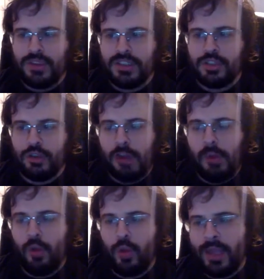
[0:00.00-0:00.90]
was in
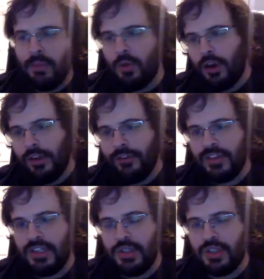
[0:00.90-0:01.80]
trouble way more
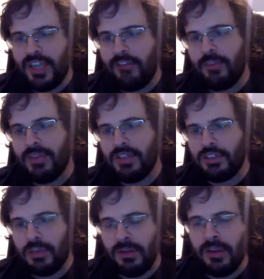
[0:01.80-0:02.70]
often than you should ever be in
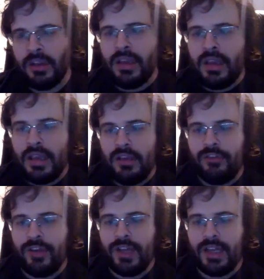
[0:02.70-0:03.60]
trouble in a
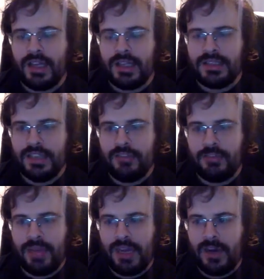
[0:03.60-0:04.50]
fight against
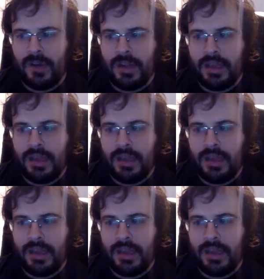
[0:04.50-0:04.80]
Devin Powell.